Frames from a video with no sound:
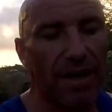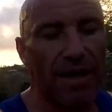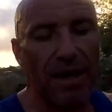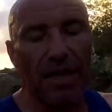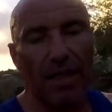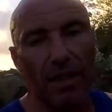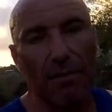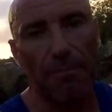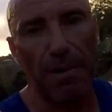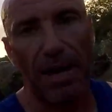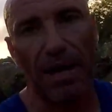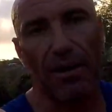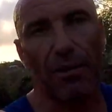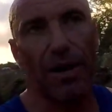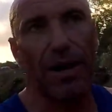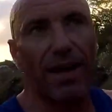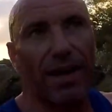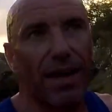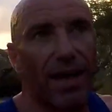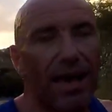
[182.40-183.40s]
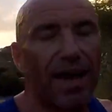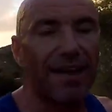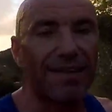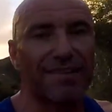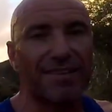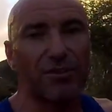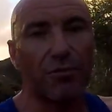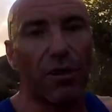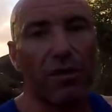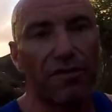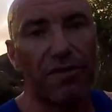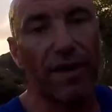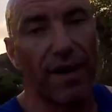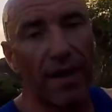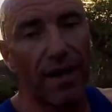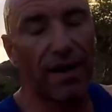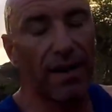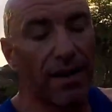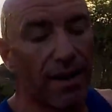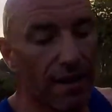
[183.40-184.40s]
that Bequia has to offer.
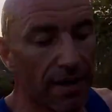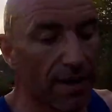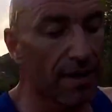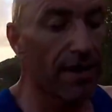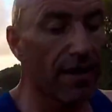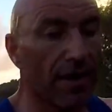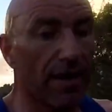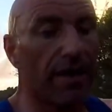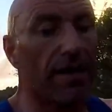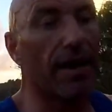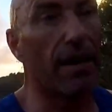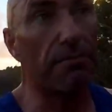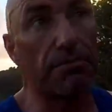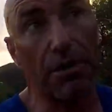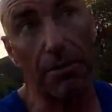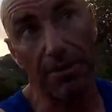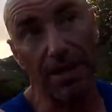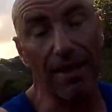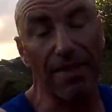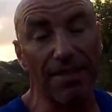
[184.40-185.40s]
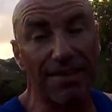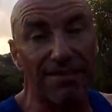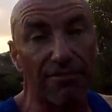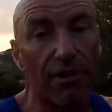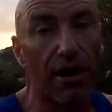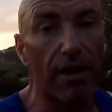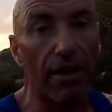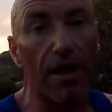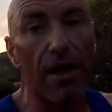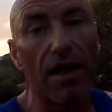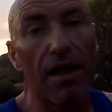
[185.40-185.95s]
And I'll probably end this run